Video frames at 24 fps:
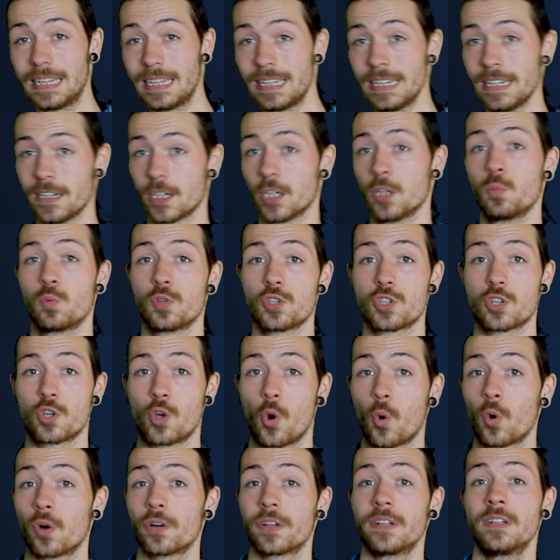here was
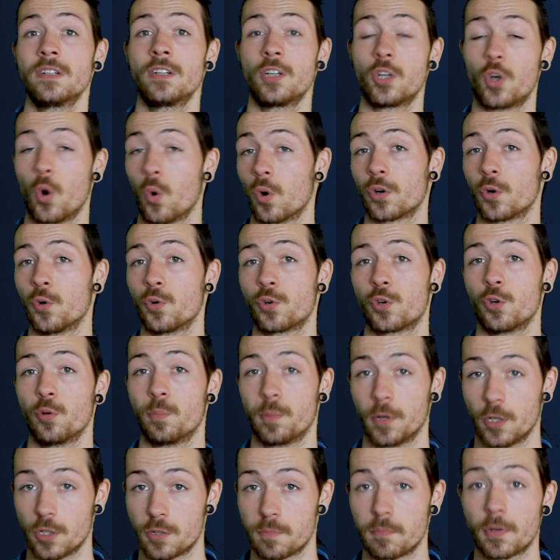Gordon "Gordo"
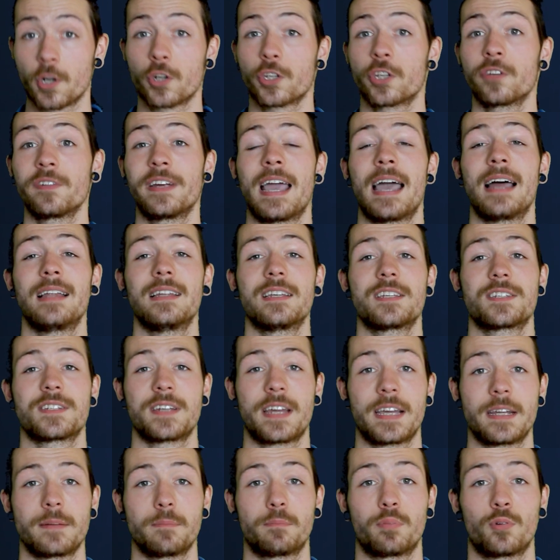Cooper's Mercury Atlas
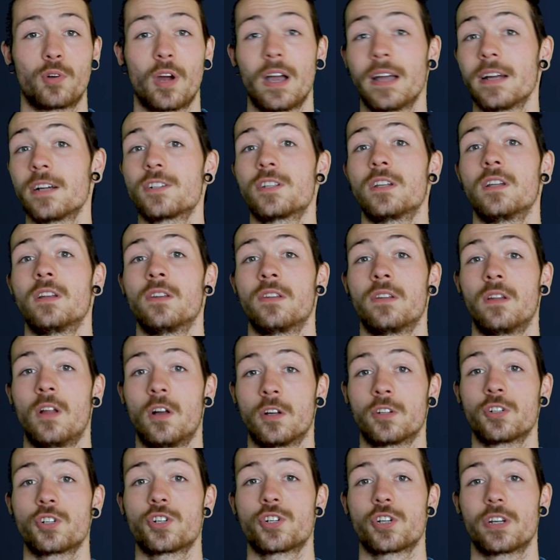9 prior to
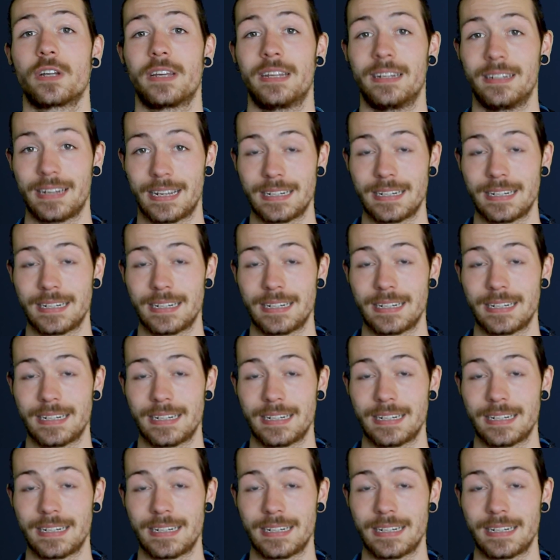launch in